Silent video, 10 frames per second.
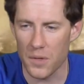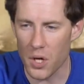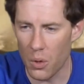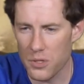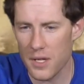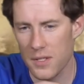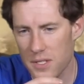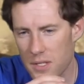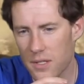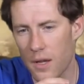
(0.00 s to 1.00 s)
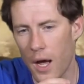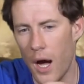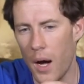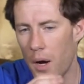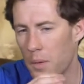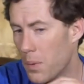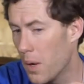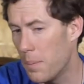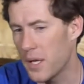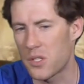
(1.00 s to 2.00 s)
Cultists, I've got
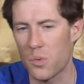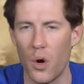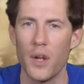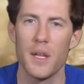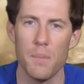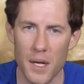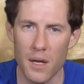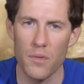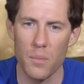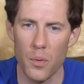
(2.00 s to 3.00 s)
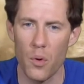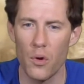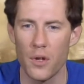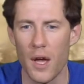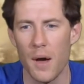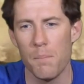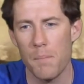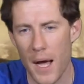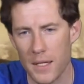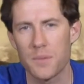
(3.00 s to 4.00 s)
a big squad in the middle of the board,
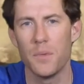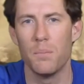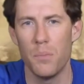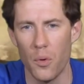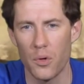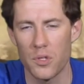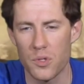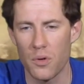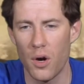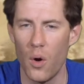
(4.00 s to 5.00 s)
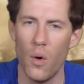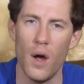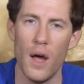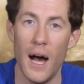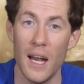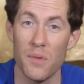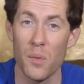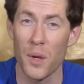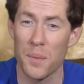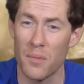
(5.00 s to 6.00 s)
maximum board control, and if you
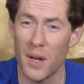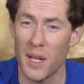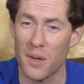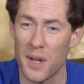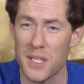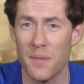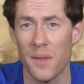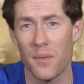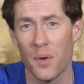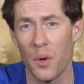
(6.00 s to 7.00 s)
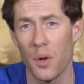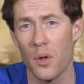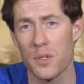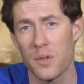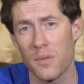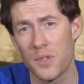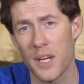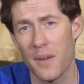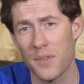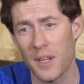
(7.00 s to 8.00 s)
want to be really aggressive and they've got lots of
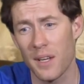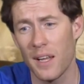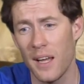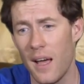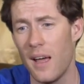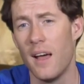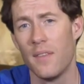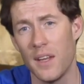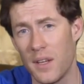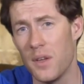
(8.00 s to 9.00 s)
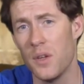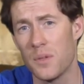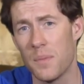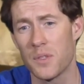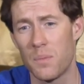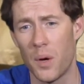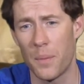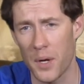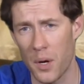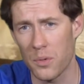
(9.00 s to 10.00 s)
chaff to clear, then you can use them as a
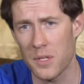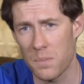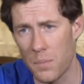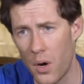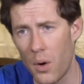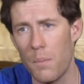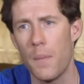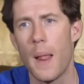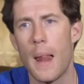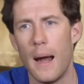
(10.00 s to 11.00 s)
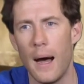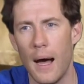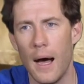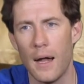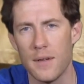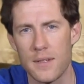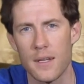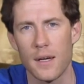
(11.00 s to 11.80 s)
proper cultist bomb and